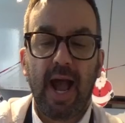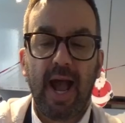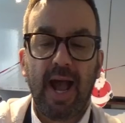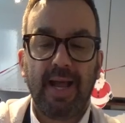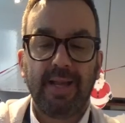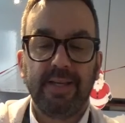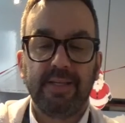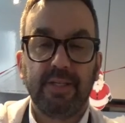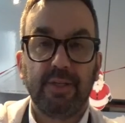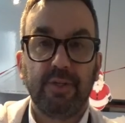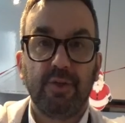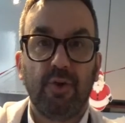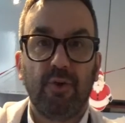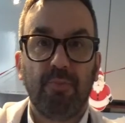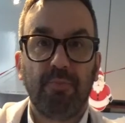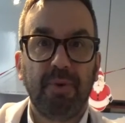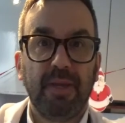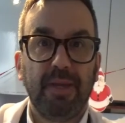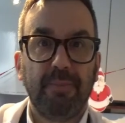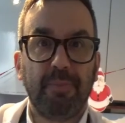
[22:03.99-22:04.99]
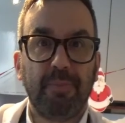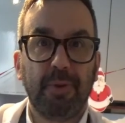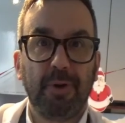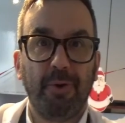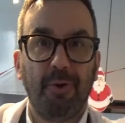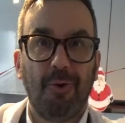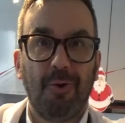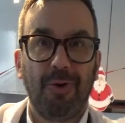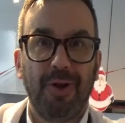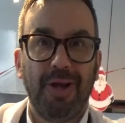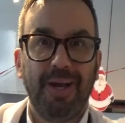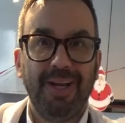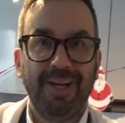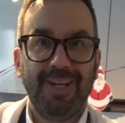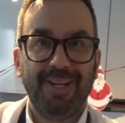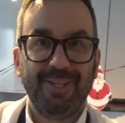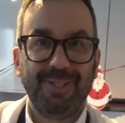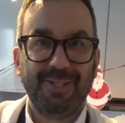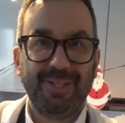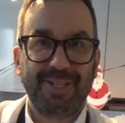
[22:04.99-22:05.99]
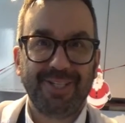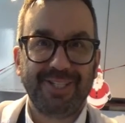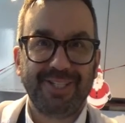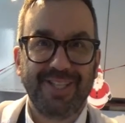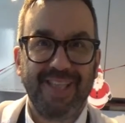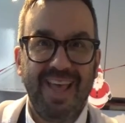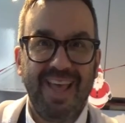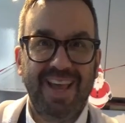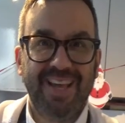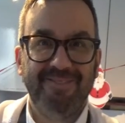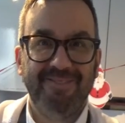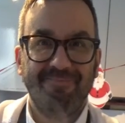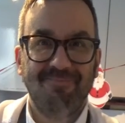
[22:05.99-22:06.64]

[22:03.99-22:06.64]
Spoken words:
and your pea pakora just there.